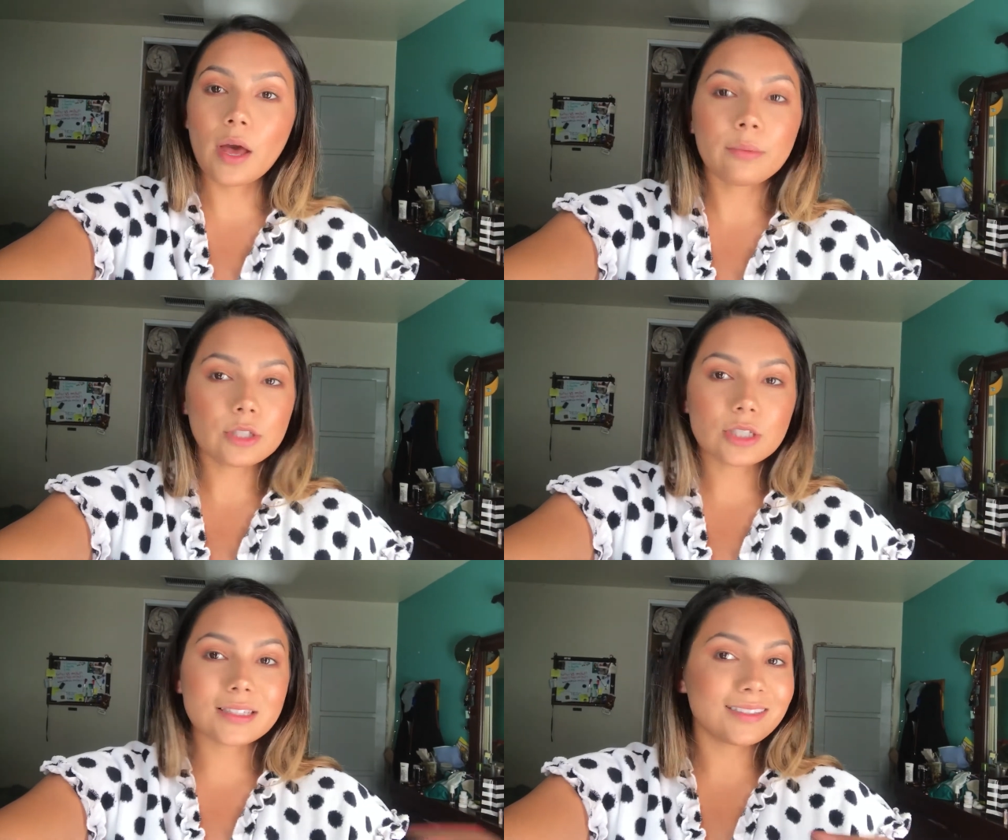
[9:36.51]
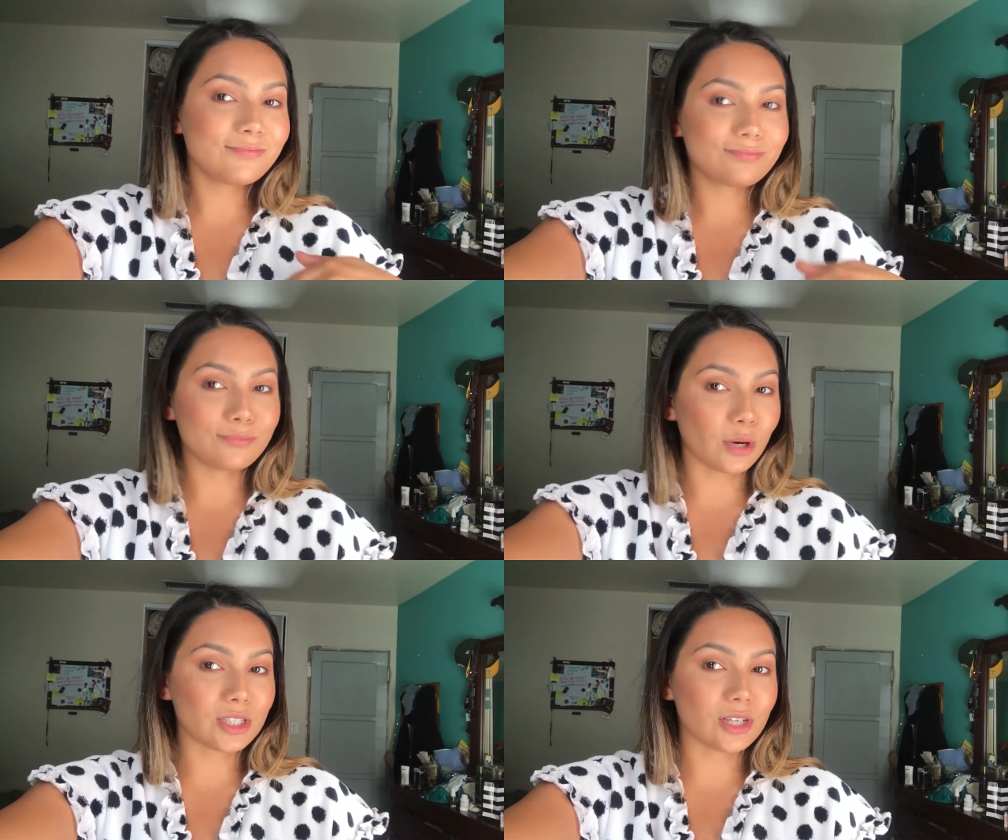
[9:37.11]
I would just
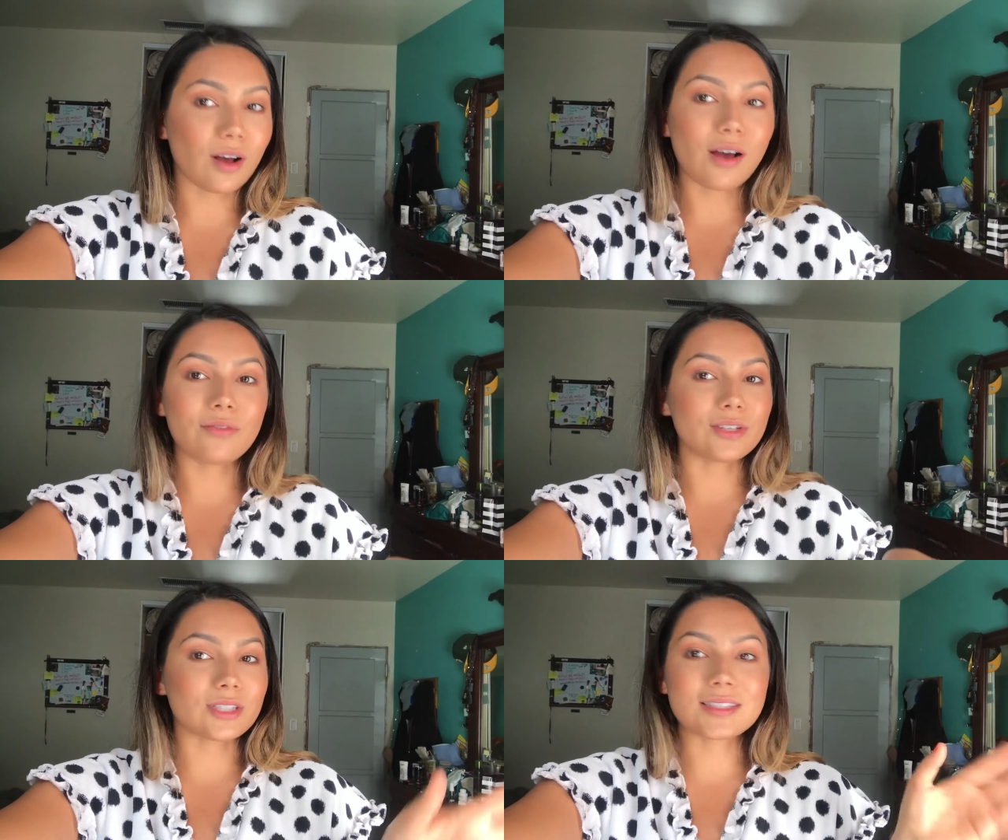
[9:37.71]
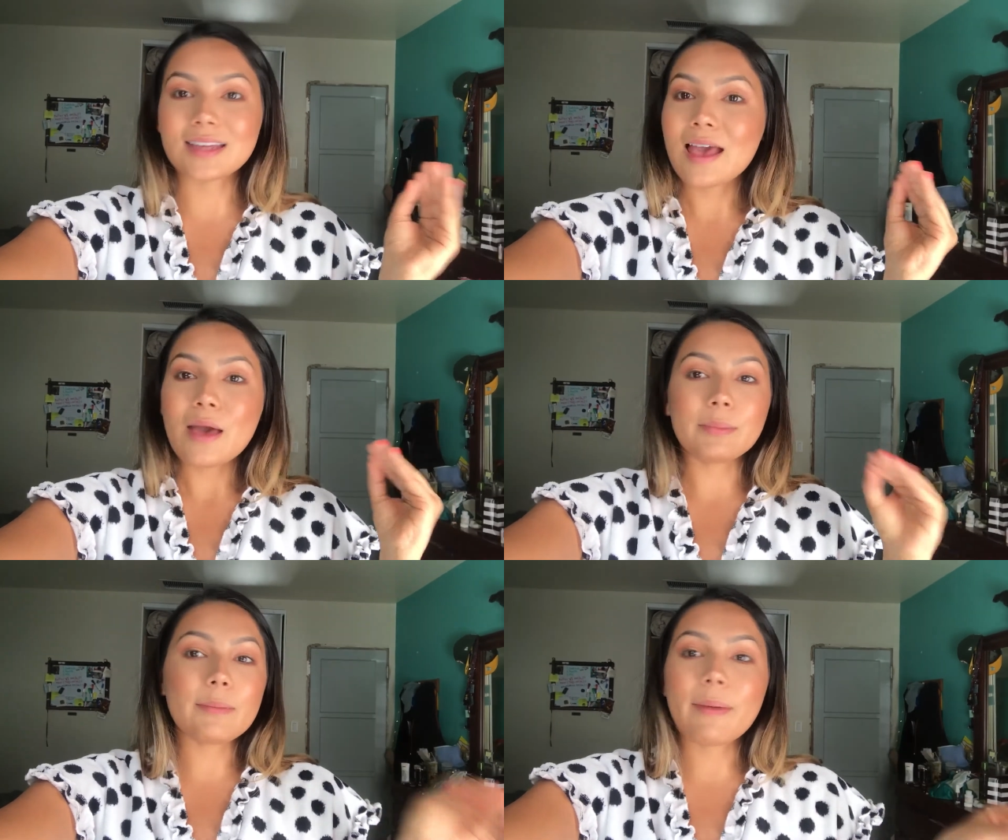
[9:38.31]
brush it off and just
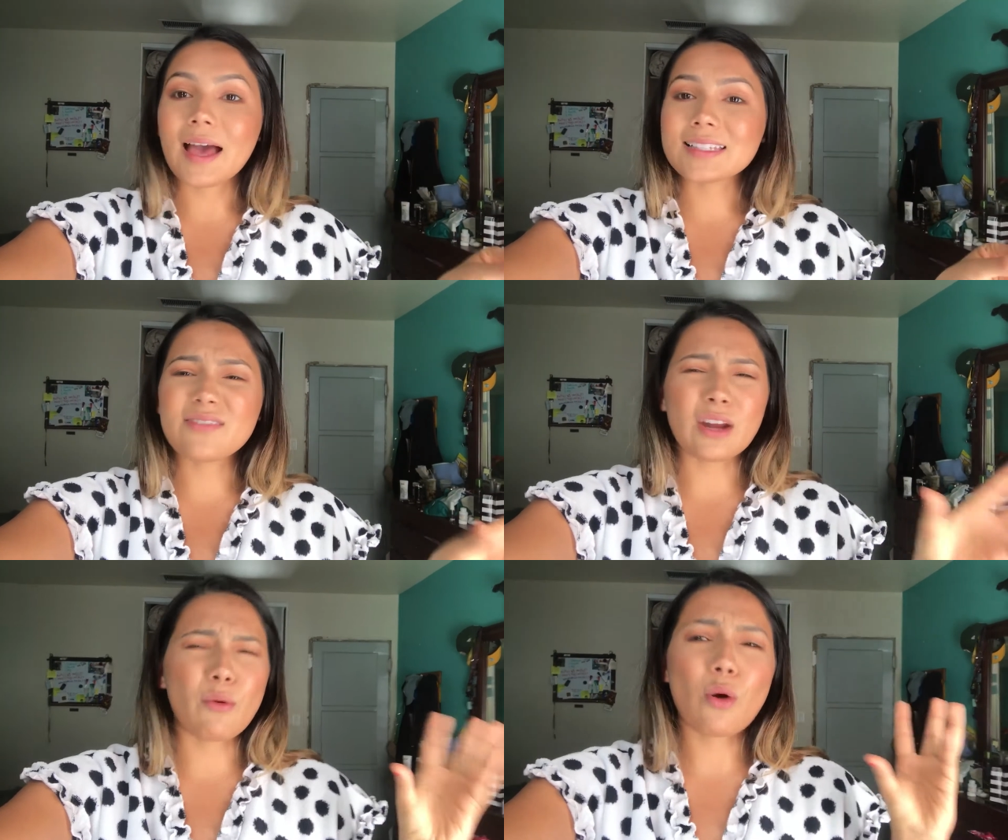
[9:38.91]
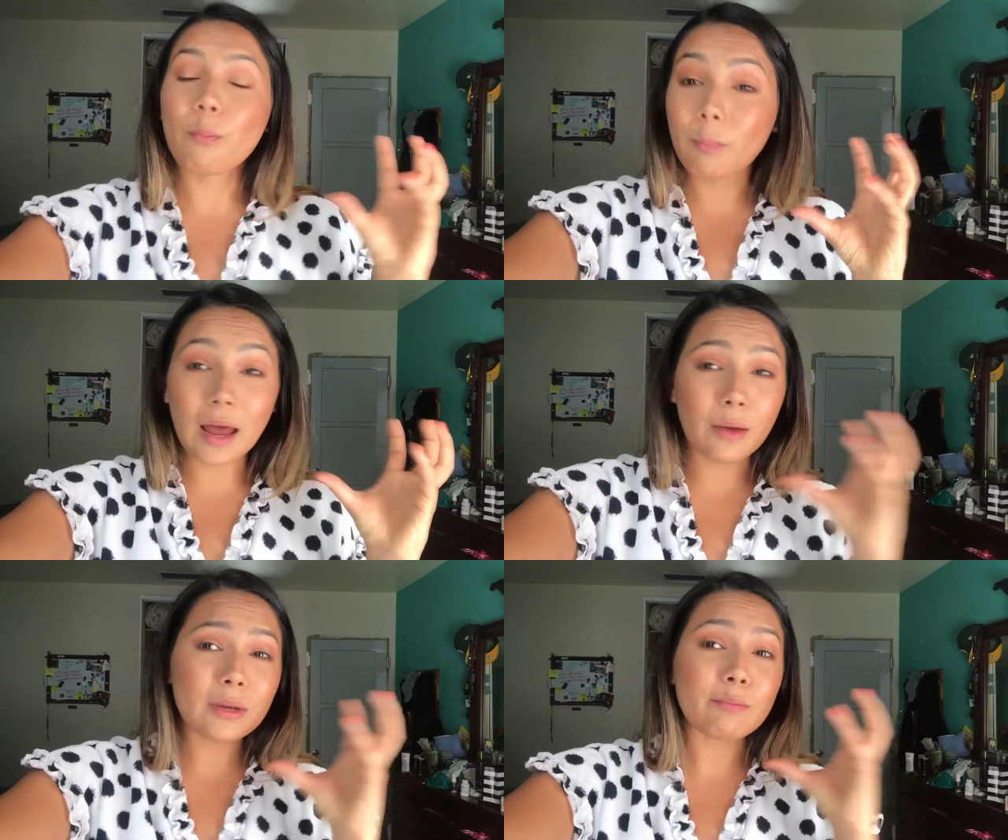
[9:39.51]
be passive and I would
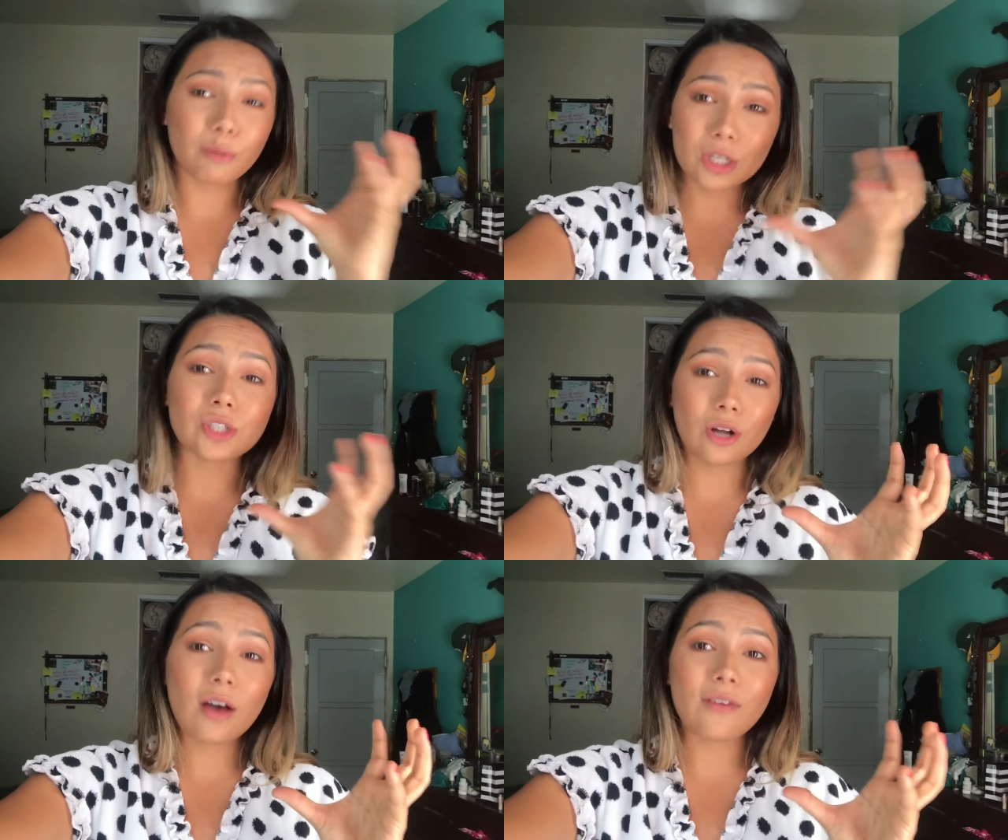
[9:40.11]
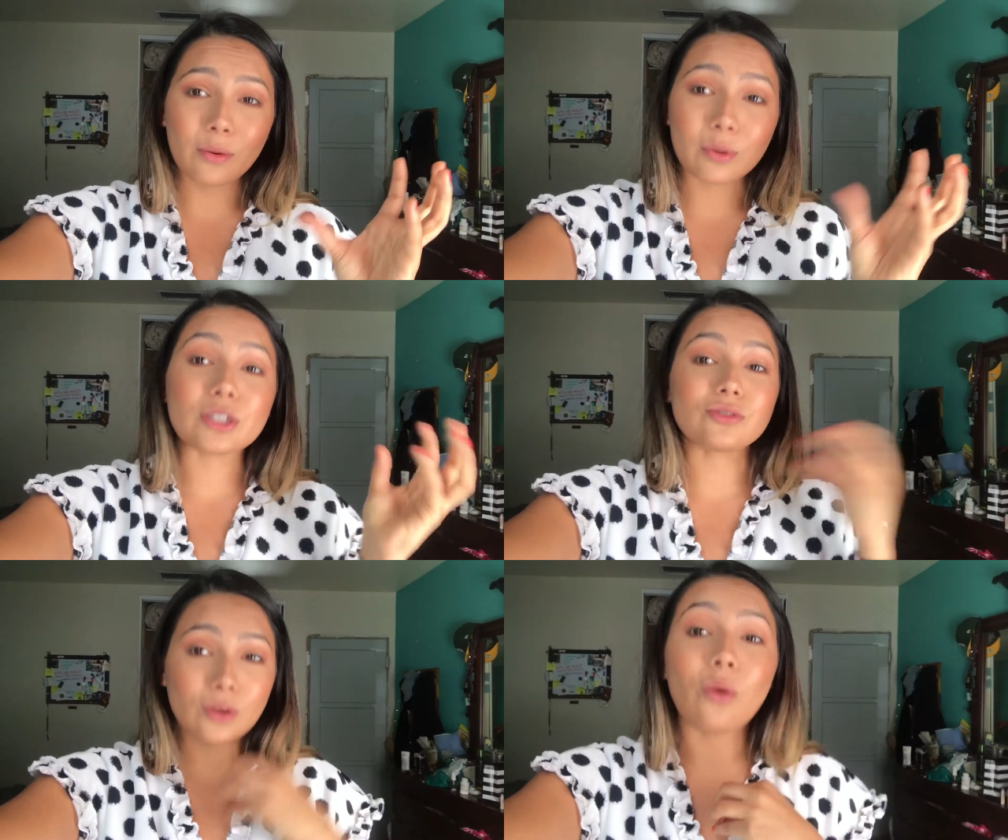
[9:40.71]
I wouldn't brush it off I would
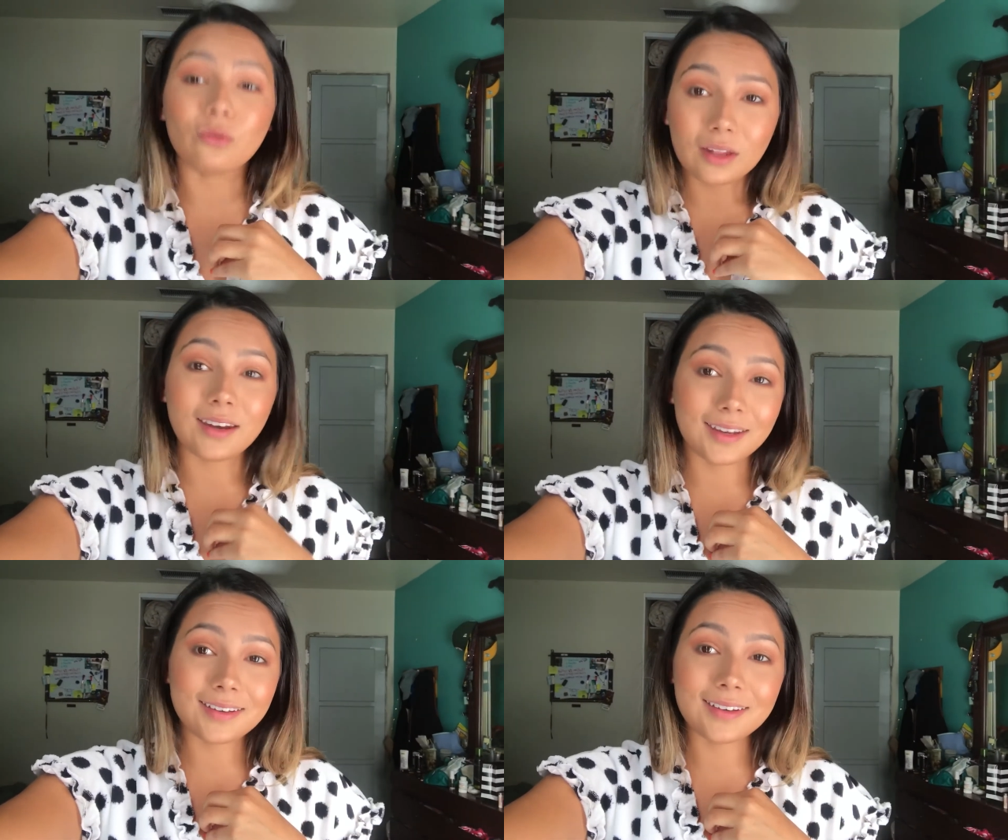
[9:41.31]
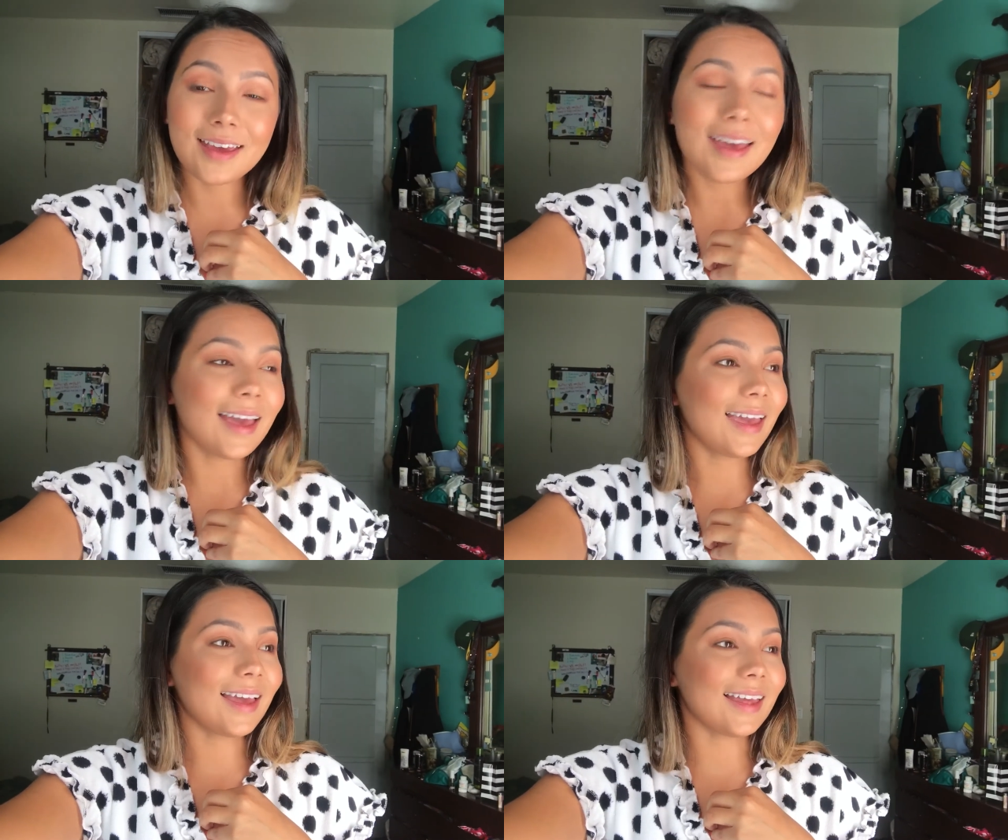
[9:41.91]
just hold it in
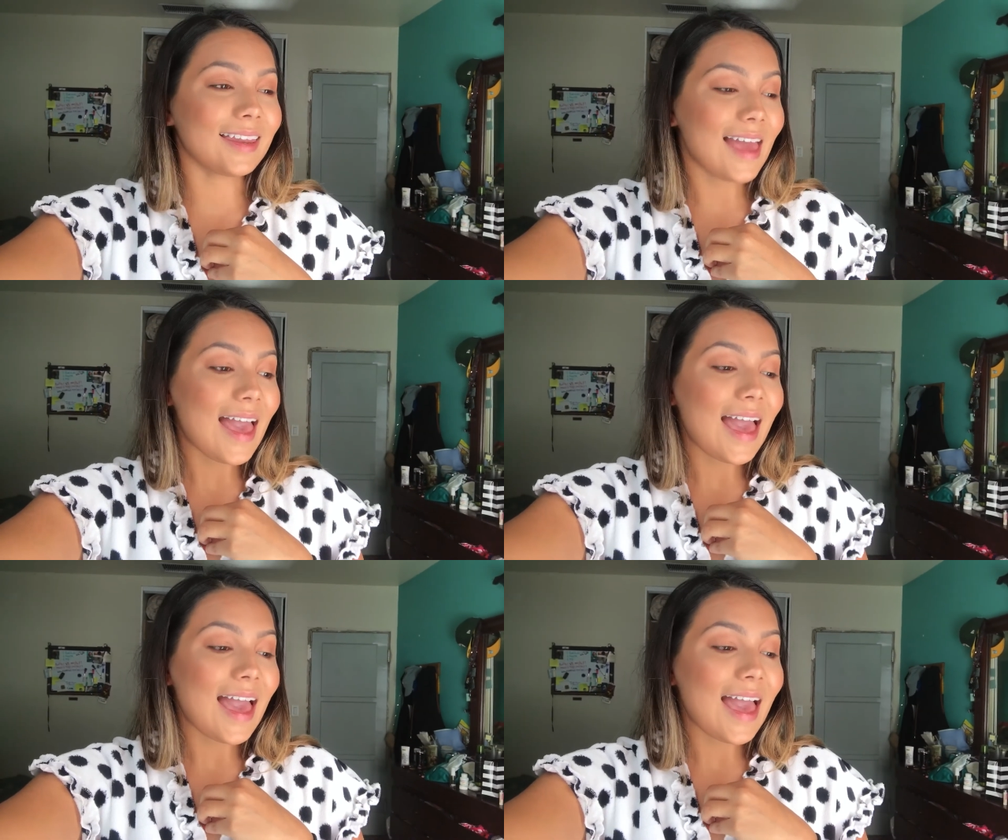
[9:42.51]
and